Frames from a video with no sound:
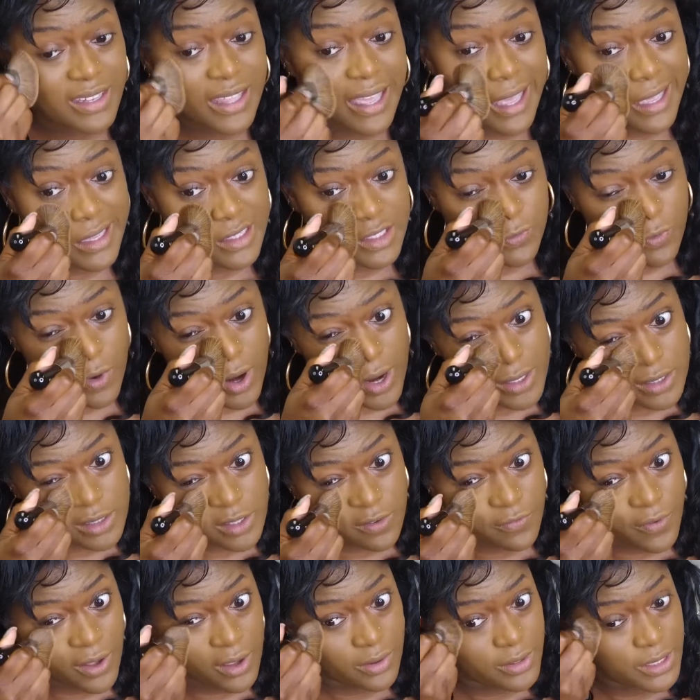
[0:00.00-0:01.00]
as far as the
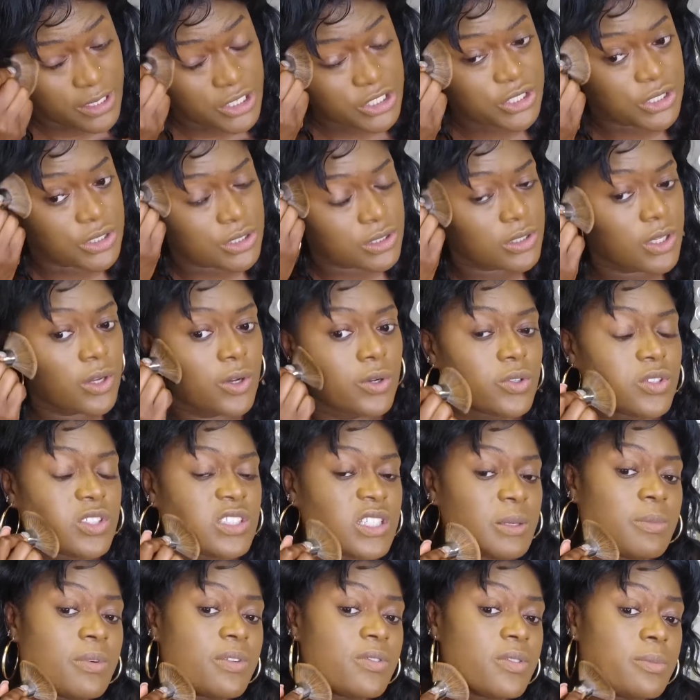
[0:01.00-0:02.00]
foundation goes,
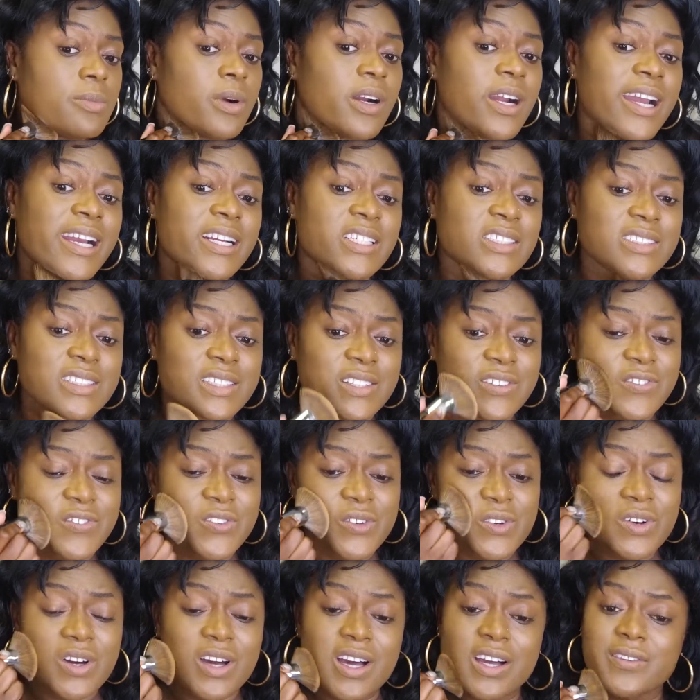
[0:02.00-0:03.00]
some of them are actually
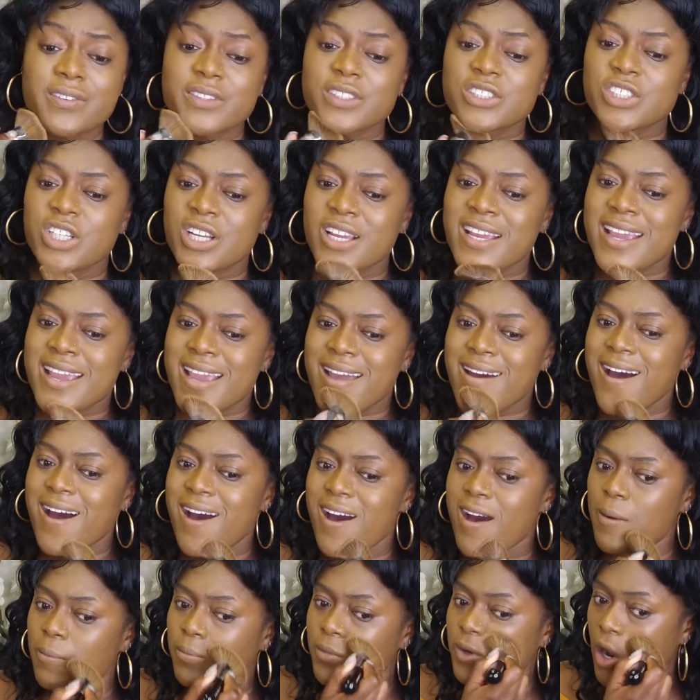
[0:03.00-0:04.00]
full coverage.
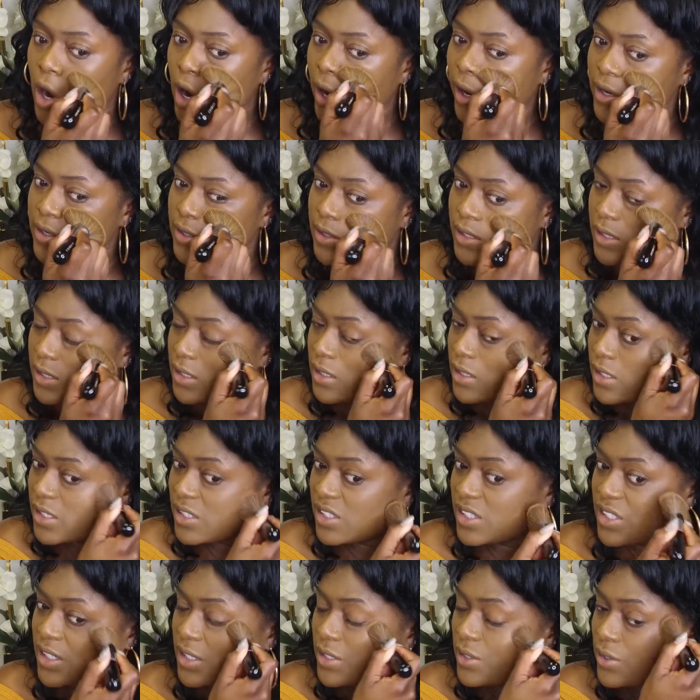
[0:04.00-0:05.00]
Nars is
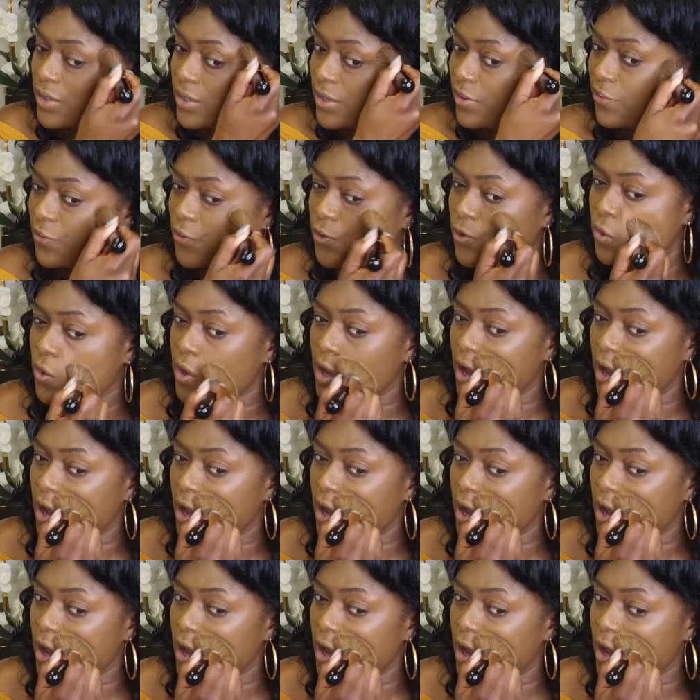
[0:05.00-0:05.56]
considered a full